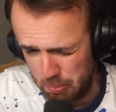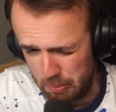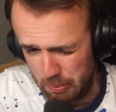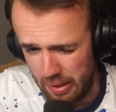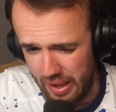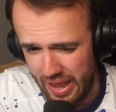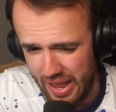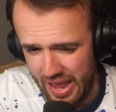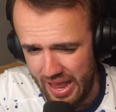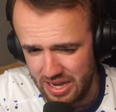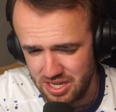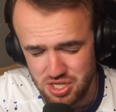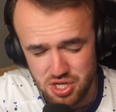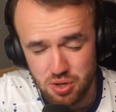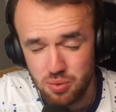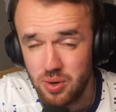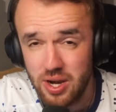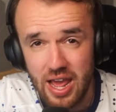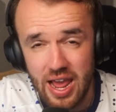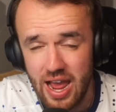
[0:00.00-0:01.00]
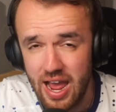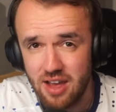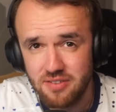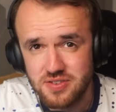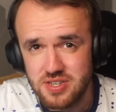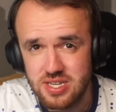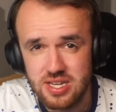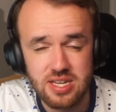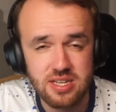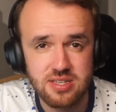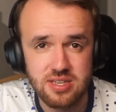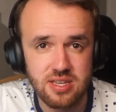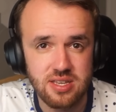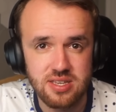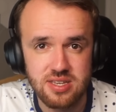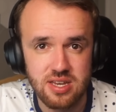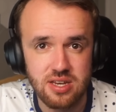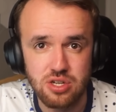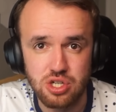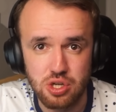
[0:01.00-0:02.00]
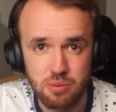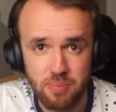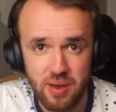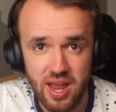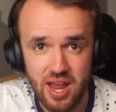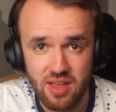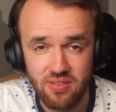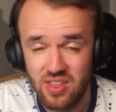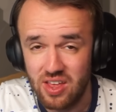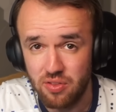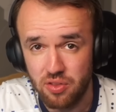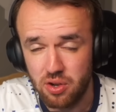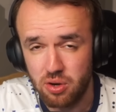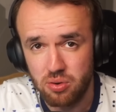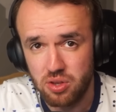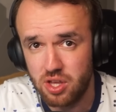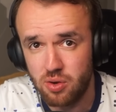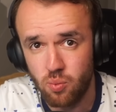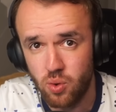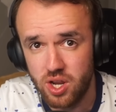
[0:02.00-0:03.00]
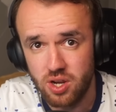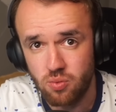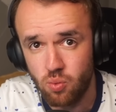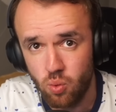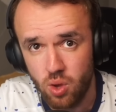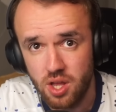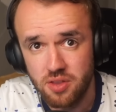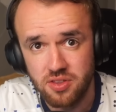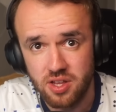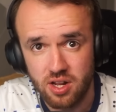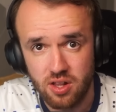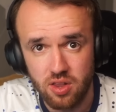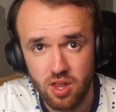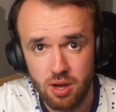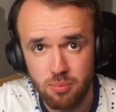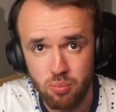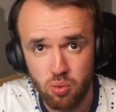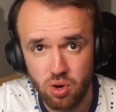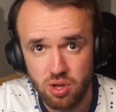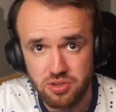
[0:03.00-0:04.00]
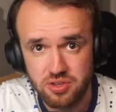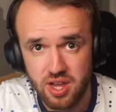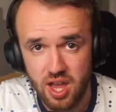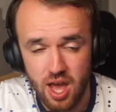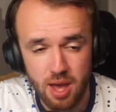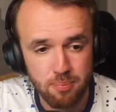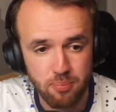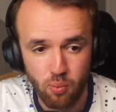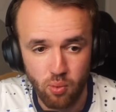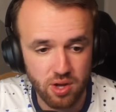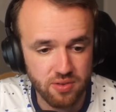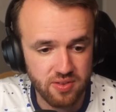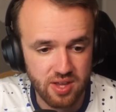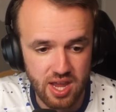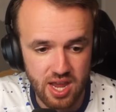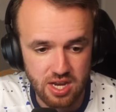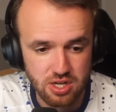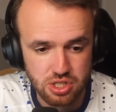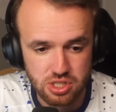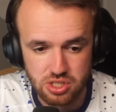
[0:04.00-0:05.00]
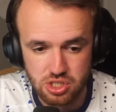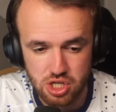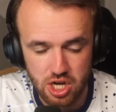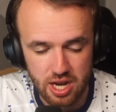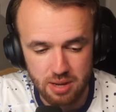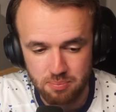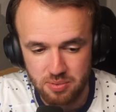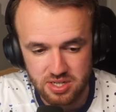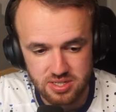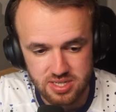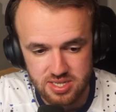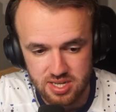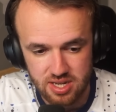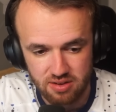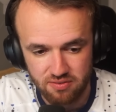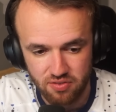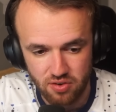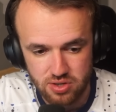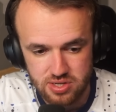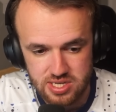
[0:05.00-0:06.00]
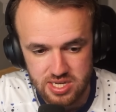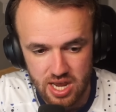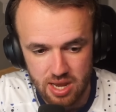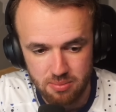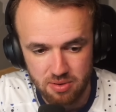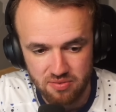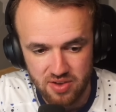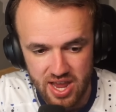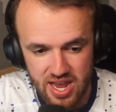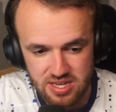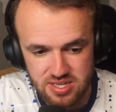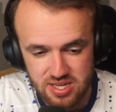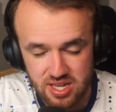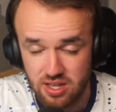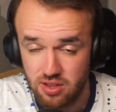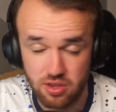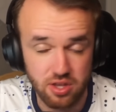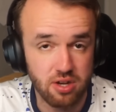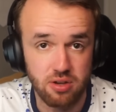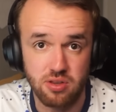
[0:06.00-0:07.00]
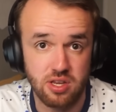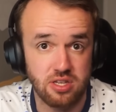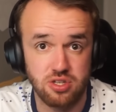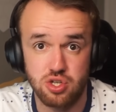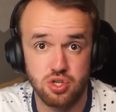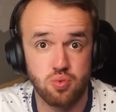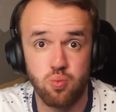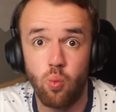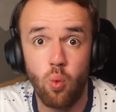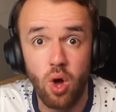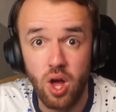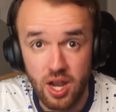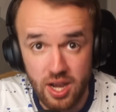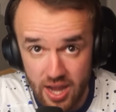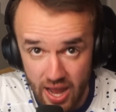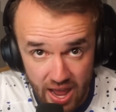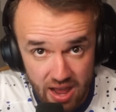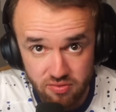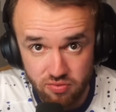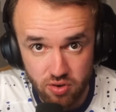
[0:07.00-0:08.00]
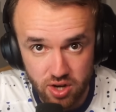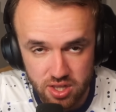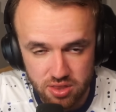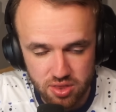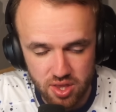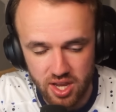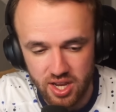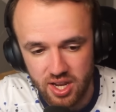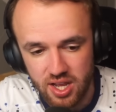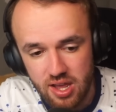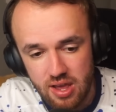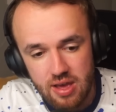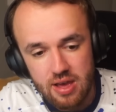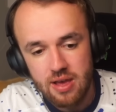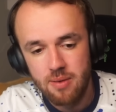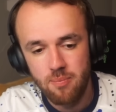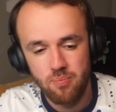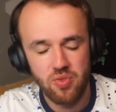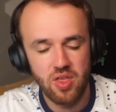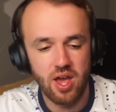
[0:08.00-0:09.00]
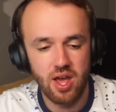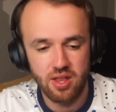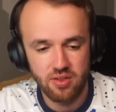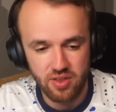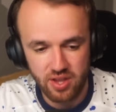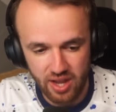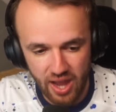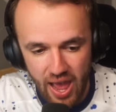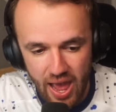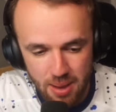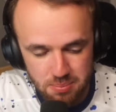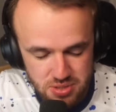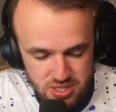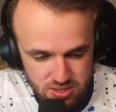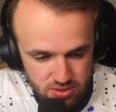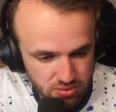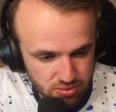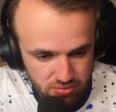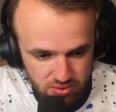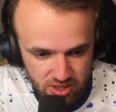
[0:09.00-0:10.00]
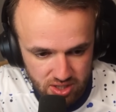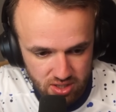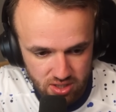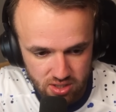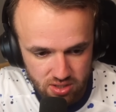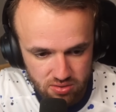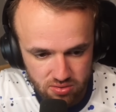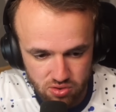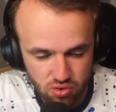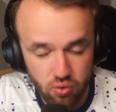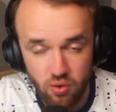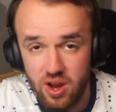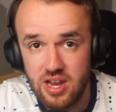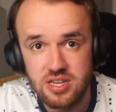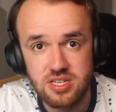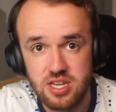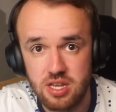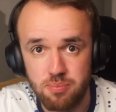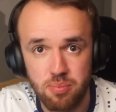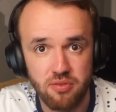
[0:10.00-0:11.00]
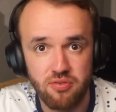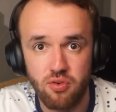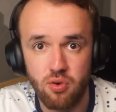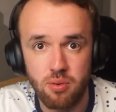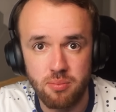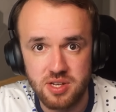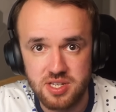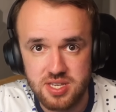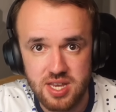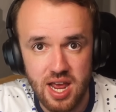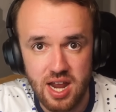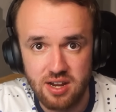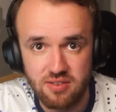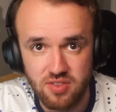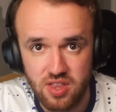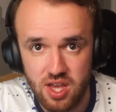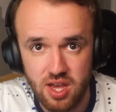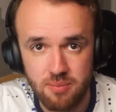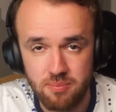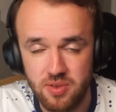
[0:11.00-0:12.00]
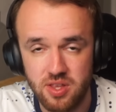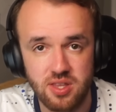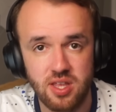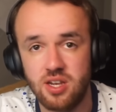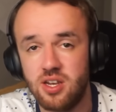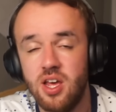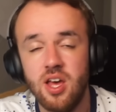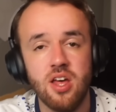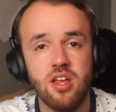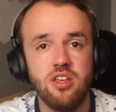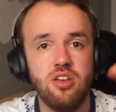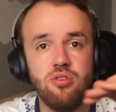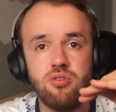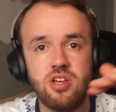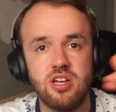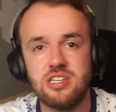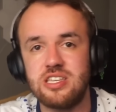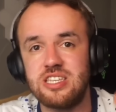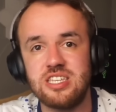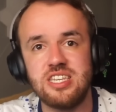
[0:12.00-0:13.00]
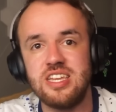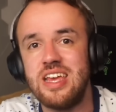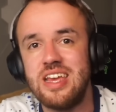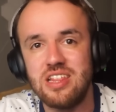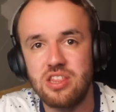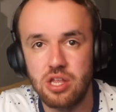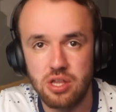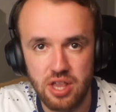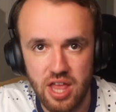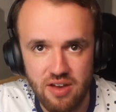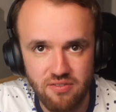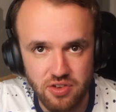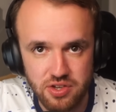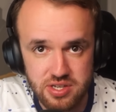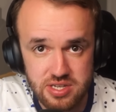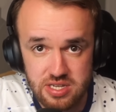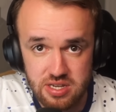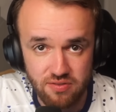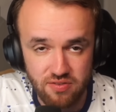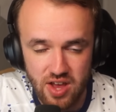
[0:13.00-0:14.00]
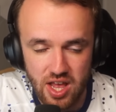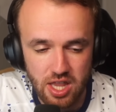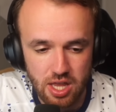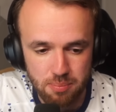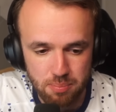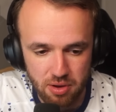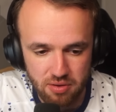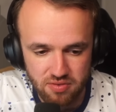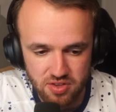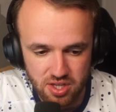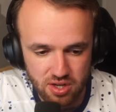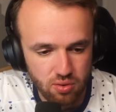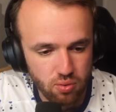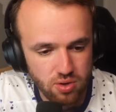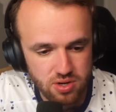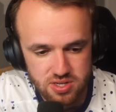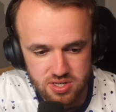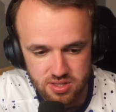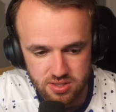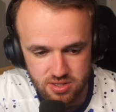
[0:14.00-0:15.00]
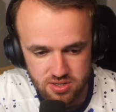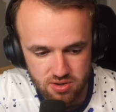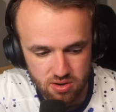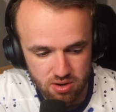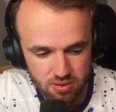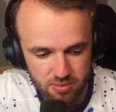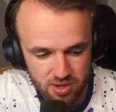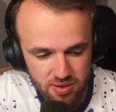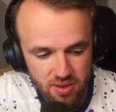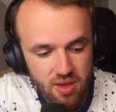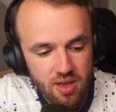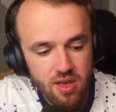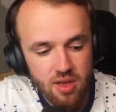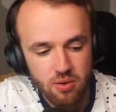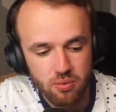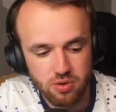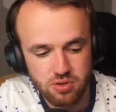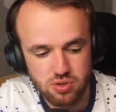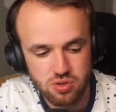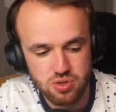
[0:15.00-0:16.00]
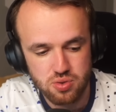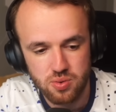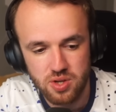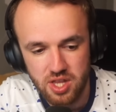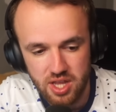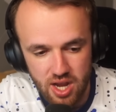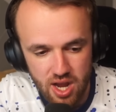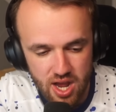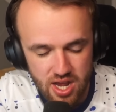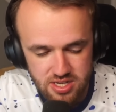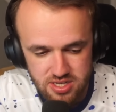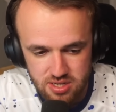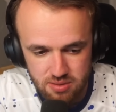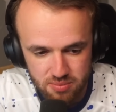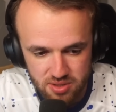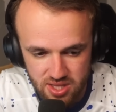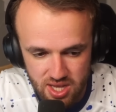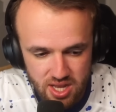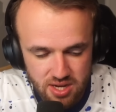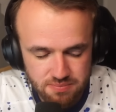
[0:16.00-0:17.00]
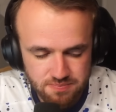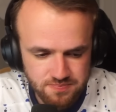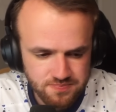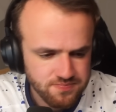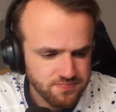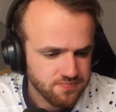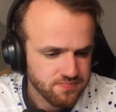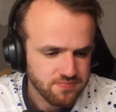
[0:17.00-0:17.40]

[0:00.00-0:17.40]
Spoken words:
Had 2.5 seasons in Japan. They literally went and won the Club World Cup, won the Asian Champions League, first time of asking, literally just won everything. Absolutely crazy performance out of them. And then you could see the levels develop over the course of the tournament, which was really awesome. And then